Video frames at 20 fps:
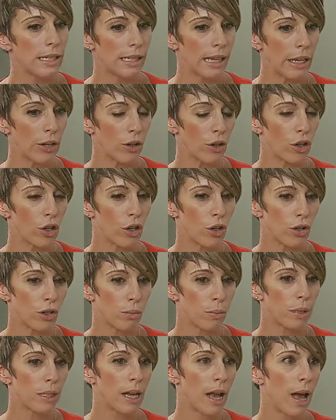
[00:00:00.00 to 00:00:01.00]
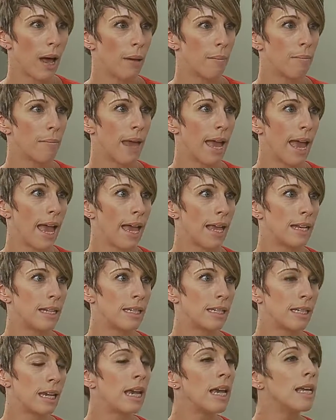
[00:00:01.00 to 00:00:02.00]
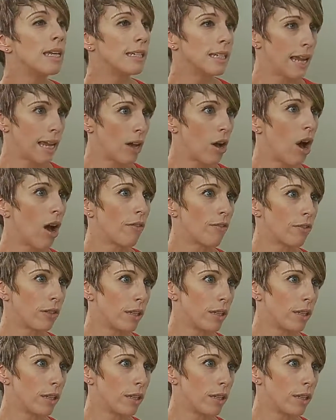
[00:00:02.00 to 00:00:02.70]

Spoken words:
later, a nurse would come and take off the